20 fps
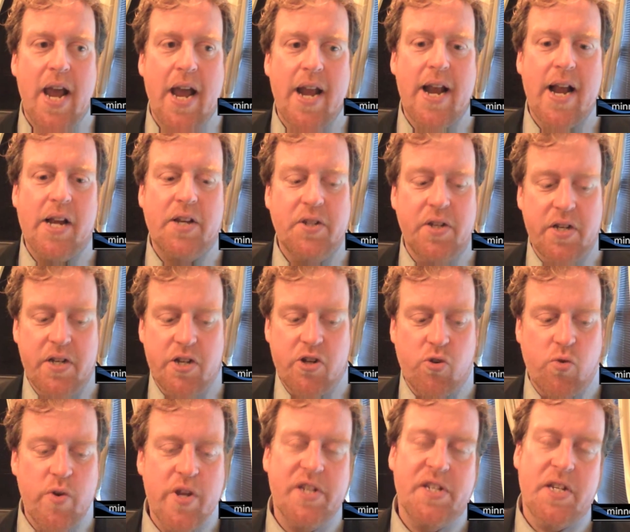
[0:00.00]
and actually
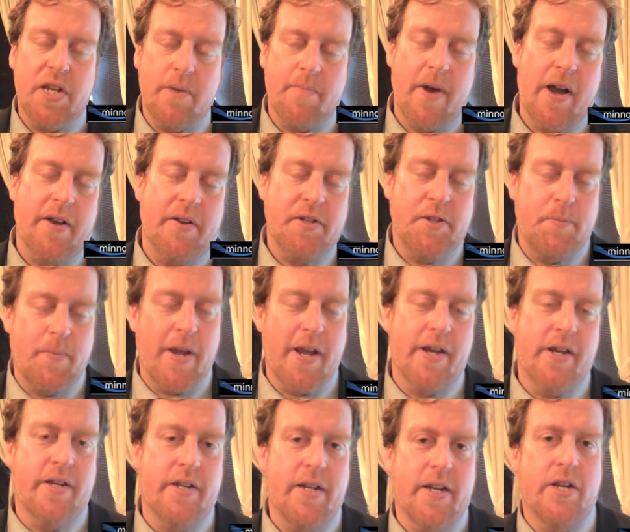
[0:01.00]
decrease the amount of
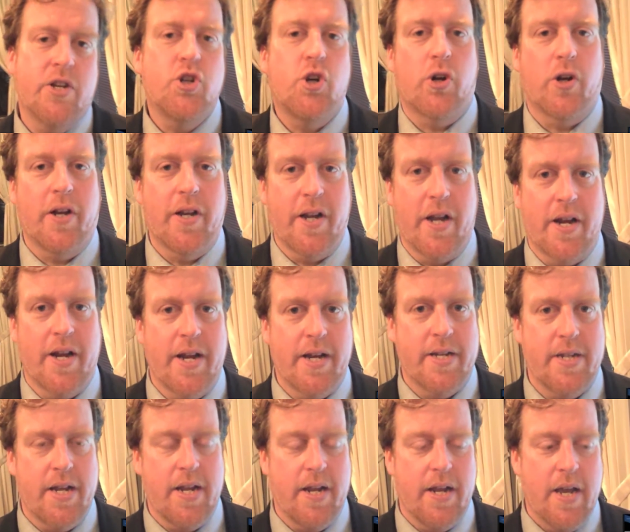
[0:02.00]
spend internally on IT.